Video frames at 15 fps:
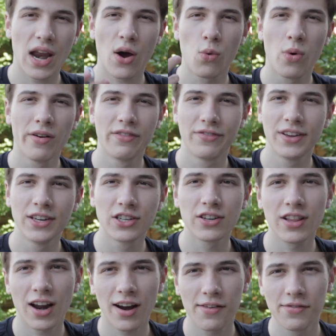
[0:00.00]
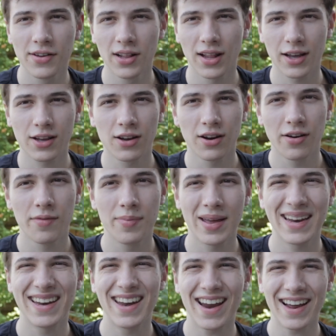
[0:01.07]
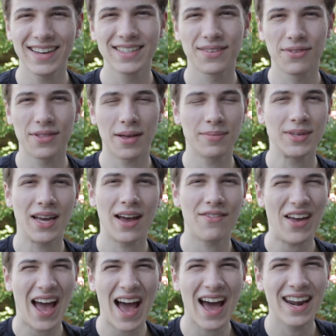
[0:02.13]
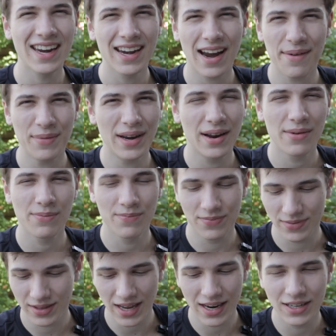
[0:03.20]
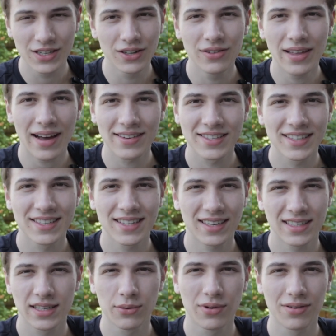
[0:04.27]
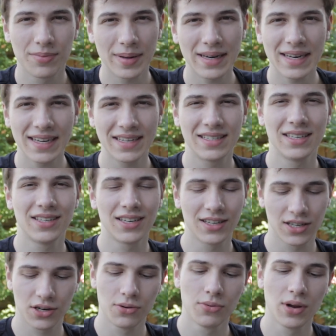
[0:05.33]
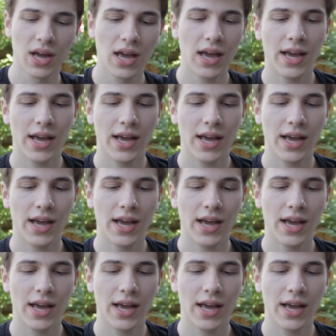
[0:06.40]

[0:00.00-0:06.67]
Now, one feature that I feel like could have been nice for them to have added, I mean, in 2006 it would have been easy to do,